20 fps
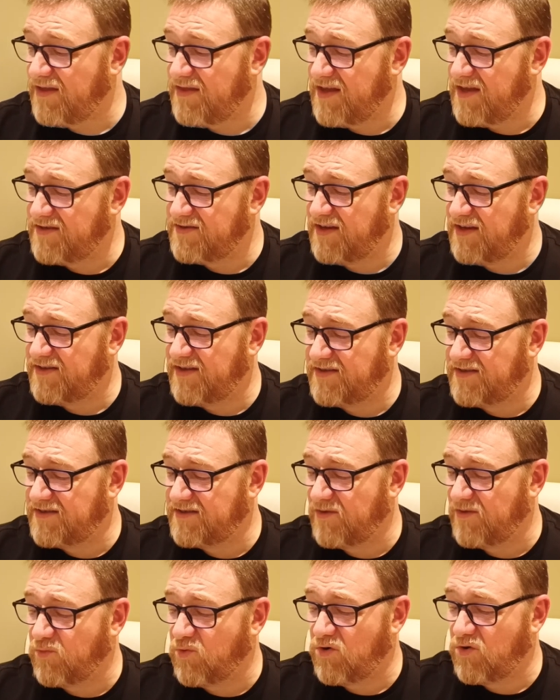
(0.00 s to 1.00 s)
And they said
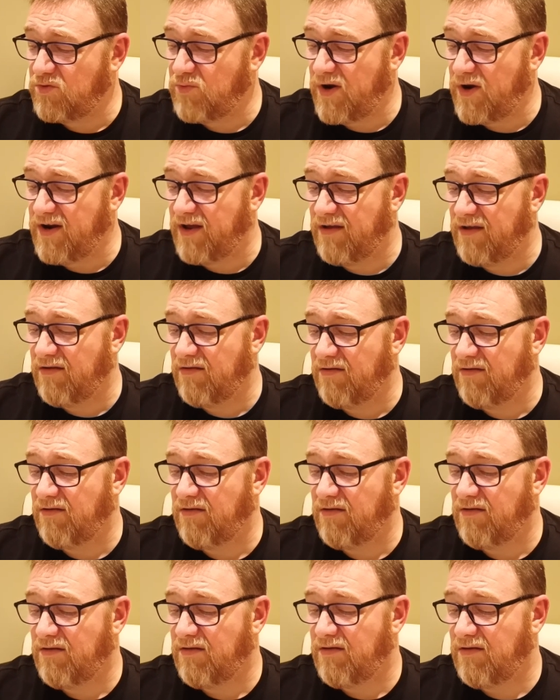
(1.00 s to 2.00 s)
this is award-winning.
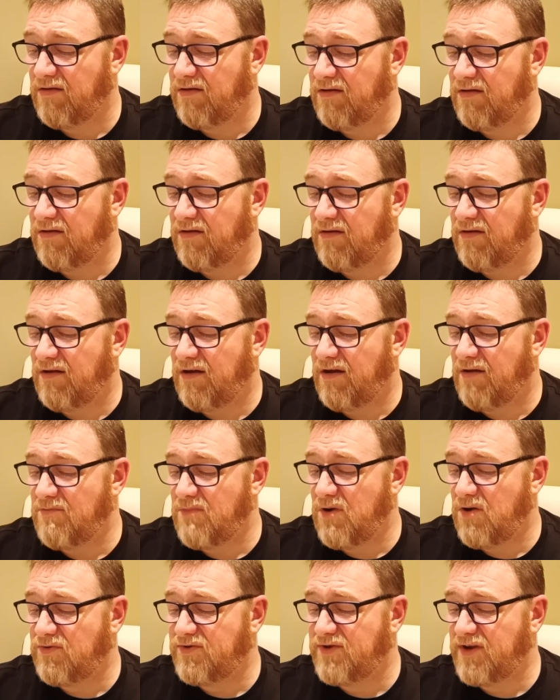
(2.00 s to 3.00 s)
A
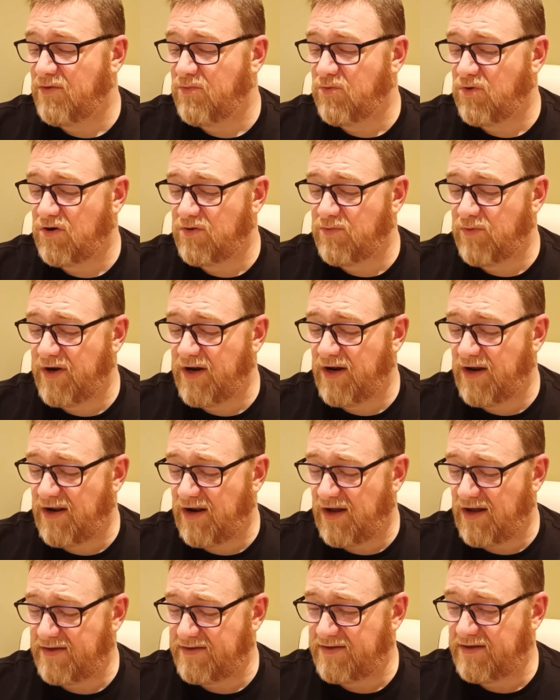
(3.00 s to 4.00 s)
multi-award-winning
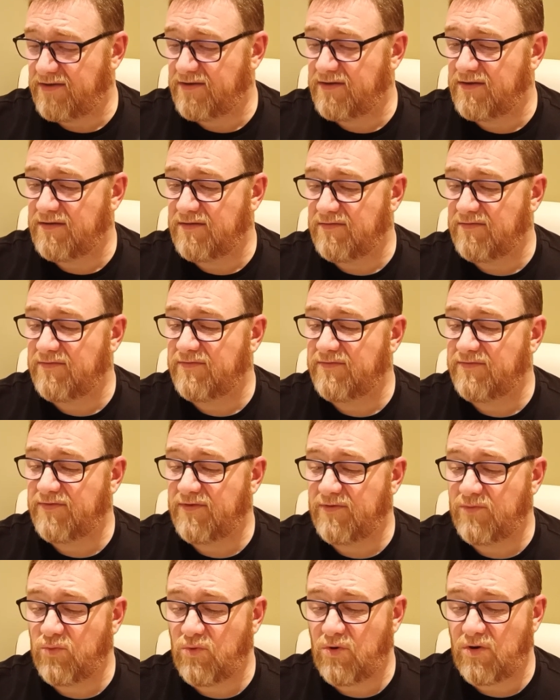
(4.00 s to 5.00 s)
classic.
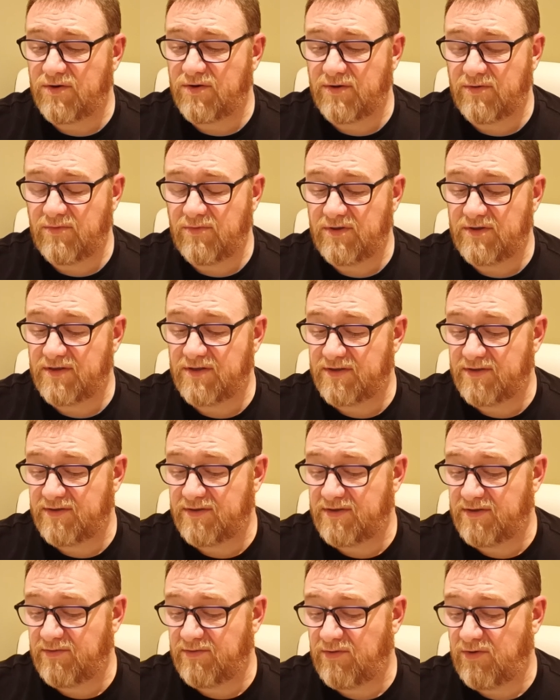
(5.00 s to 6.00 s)
For what?
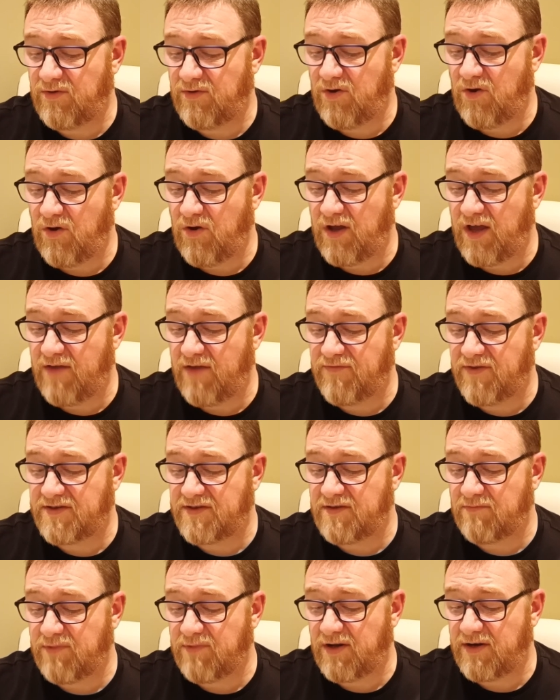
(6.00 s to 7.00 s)
Who gave
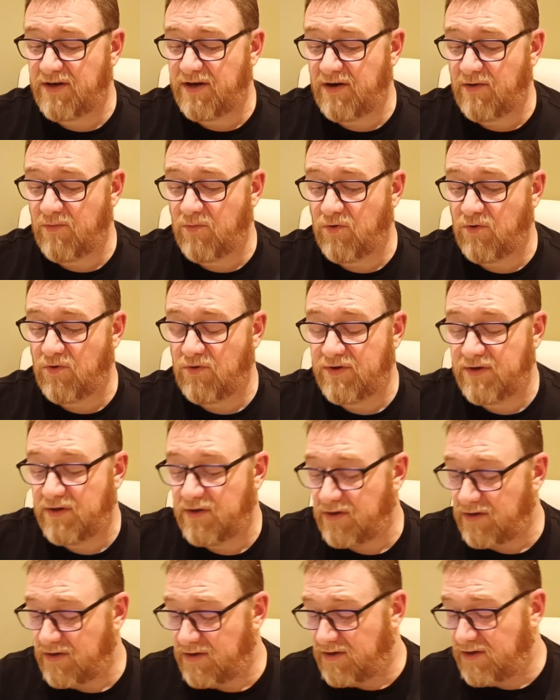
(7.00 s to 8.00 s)
this a bloody award?
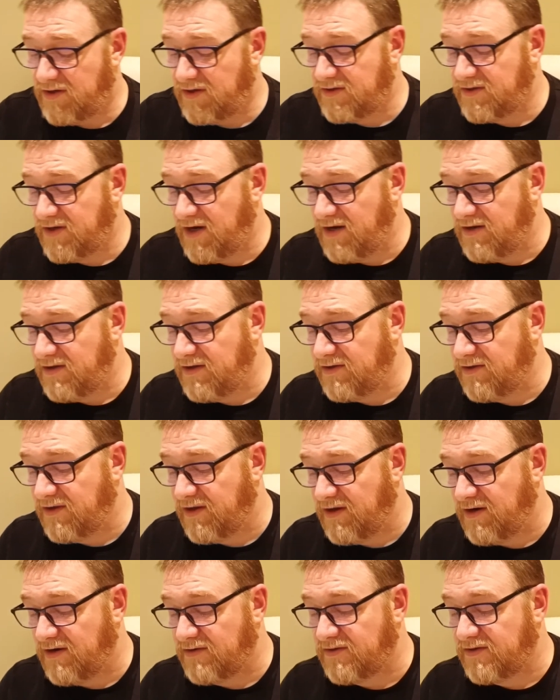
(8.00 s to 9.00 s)
Was there
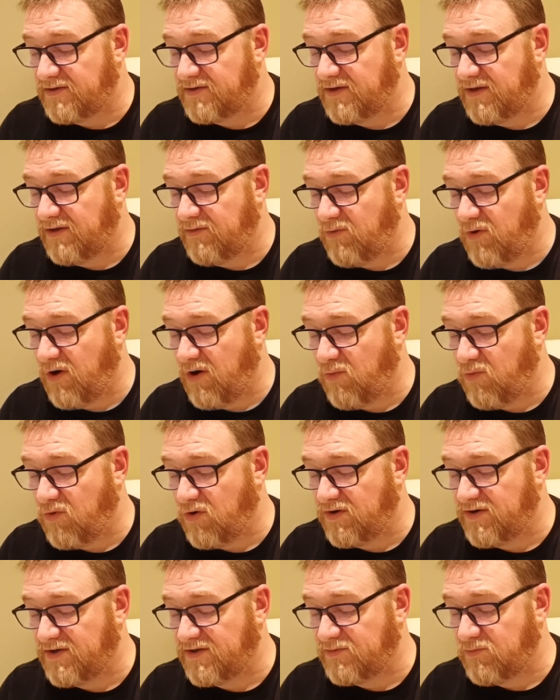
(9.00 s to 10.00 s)
anything there to say what
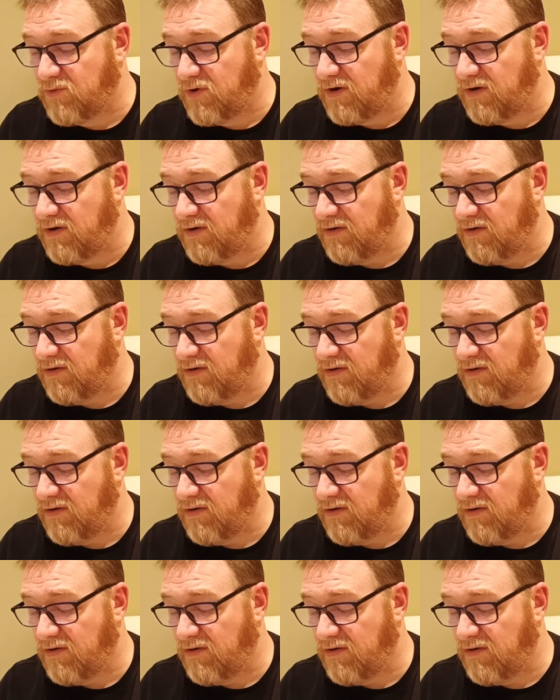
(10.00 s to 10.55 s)
award it's won?